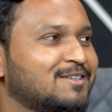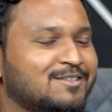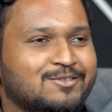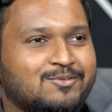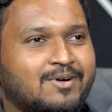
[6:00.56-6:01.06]

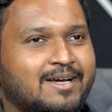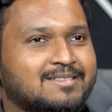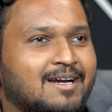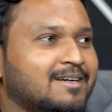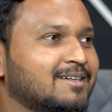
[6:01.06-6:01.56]
So I
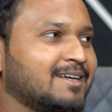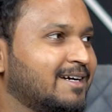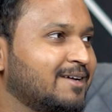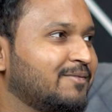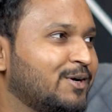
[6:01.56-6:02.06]
started
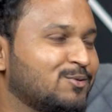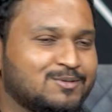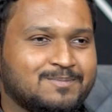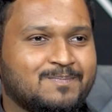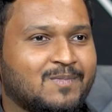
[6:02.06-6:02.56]
creating
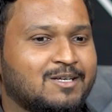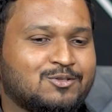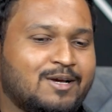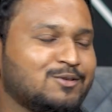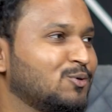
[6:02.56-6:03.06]
videos.
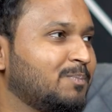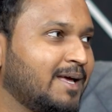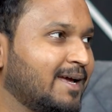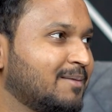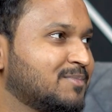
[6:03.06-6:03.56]
So I used to
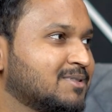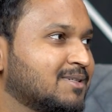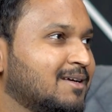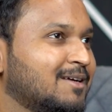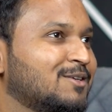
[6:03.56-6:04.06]
play games.
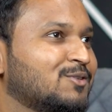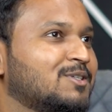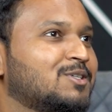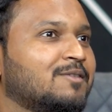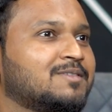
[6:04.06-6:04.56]
So
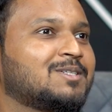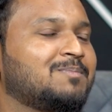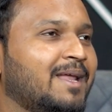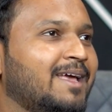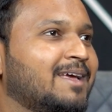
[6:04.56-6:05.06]
instead of
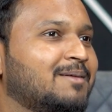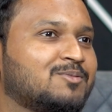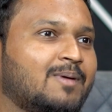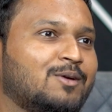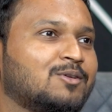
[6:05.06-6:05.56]
just playing
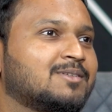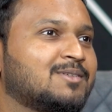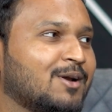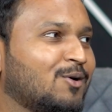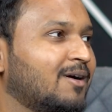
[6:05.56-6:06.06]
games, why not
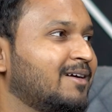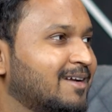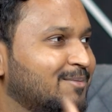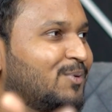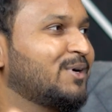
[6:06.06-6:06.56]
just record it
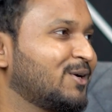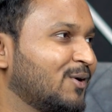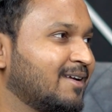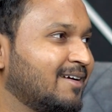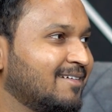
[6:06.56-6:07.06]
and put it
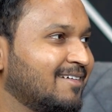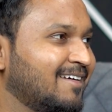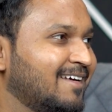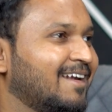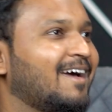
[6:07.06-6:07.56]
online?
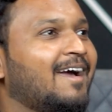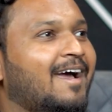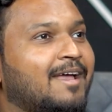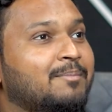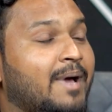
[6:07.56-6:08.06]

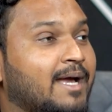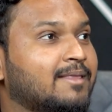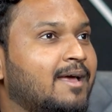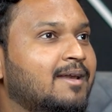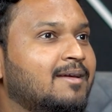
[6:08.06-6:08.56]
And back
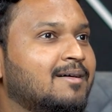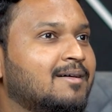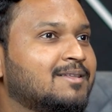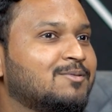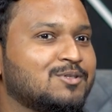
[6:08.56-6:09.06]
then,
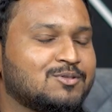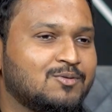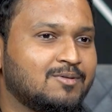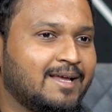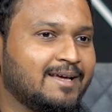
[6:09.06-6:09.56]
there was
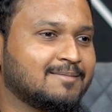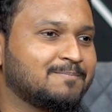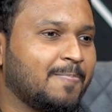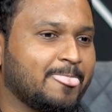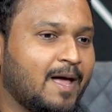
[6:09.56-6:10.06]
no, like,
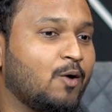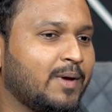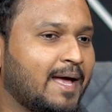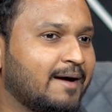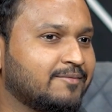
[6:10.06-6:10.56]
now
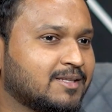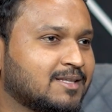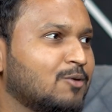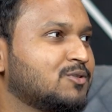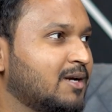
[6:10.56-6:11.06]
we have the
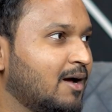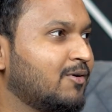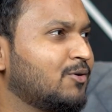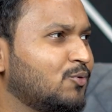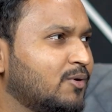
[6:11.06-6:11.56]

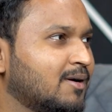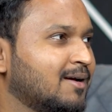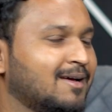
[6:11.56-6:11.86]
1,000-hour rule,